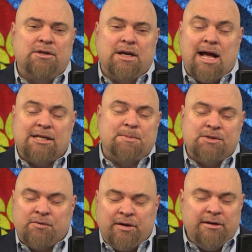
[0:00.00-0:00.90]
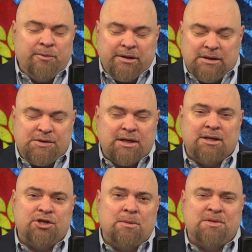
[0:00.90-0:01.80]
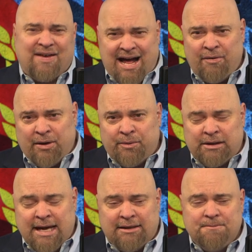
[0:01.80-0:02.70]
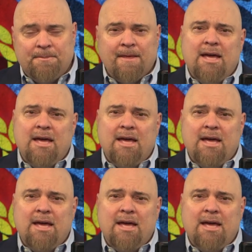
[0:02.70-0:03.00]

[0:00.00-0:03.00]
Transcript: the Gospels are very realistic in terms of how they're related.